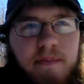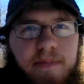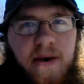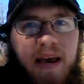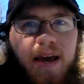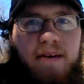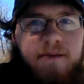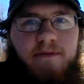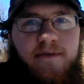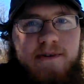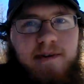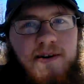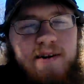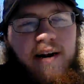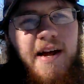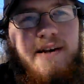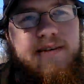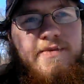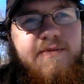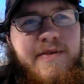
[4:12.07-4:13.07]
a bad one,
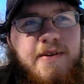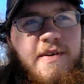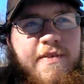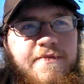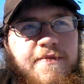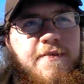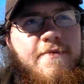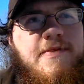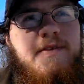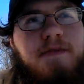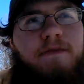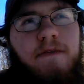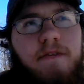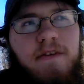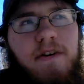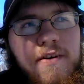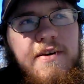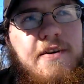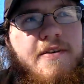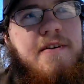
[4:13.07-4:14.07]
and I don't know if it was a
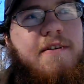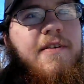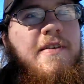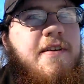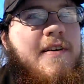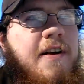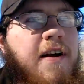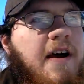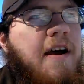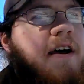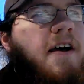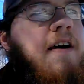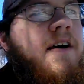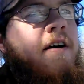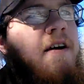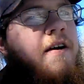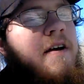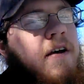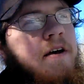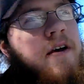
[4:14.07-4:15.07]
flood car,
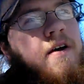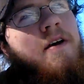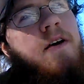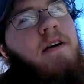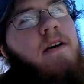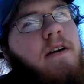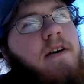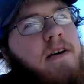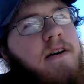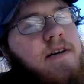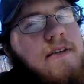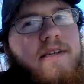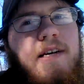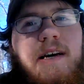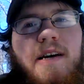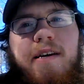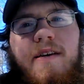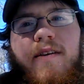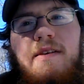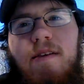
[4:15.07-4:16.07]
because
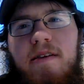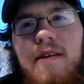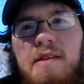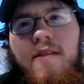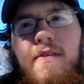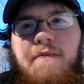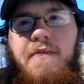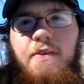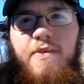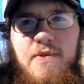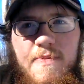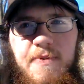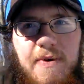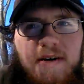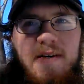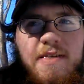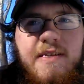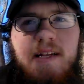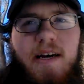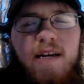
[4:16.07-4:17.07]
in the fuse
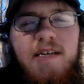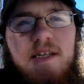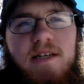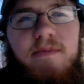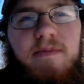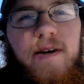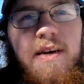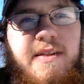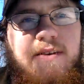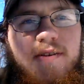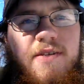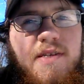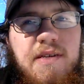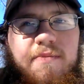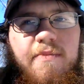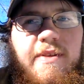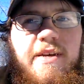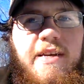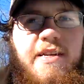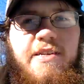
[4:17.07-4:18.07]
box and the engine bay, there's
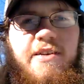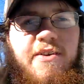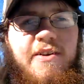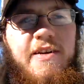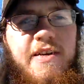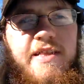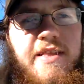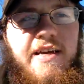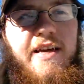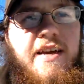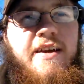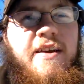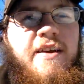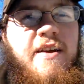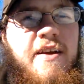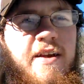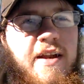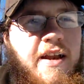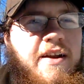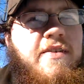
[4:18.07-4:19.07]
some like dirt in
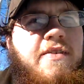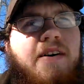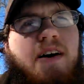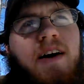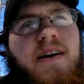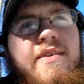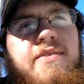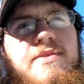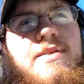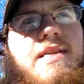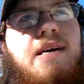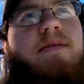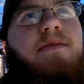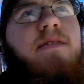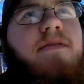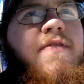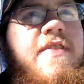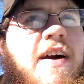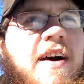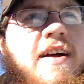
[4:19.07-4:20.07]
there. I don't know how else that
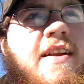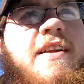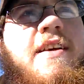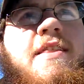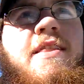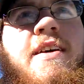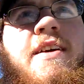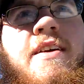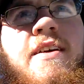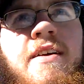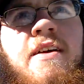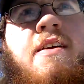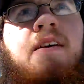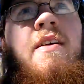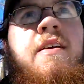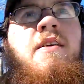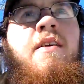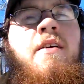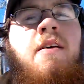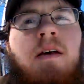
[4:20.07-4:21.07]
would have gotten in there,
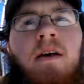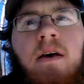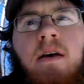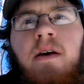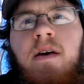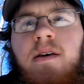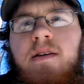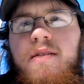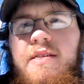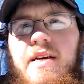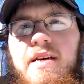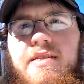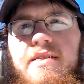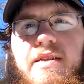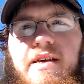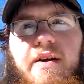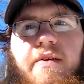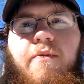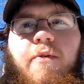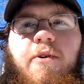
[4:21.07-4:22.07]

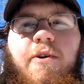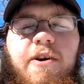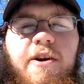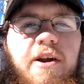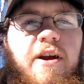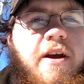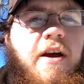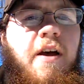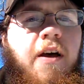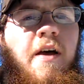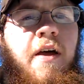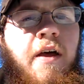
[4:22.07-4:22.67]
besides like water.